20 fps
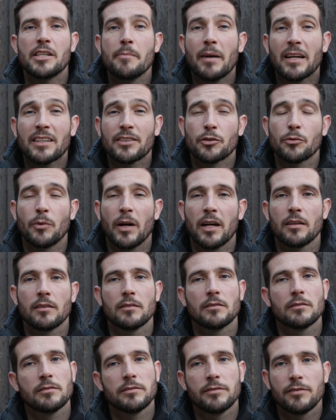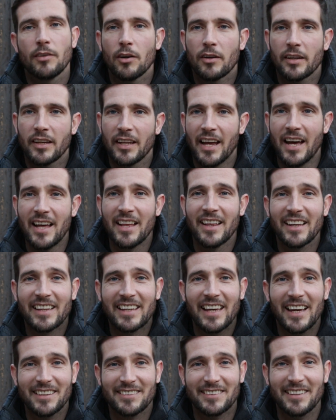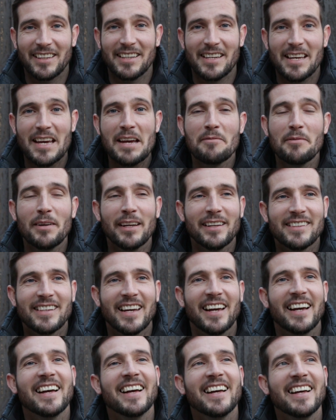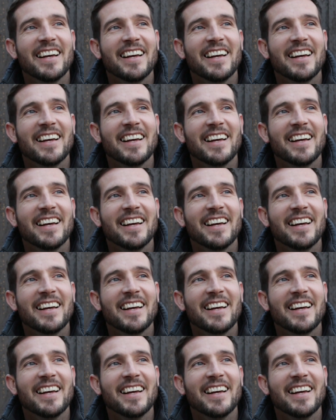Maskwell, I can't say your name, Richard.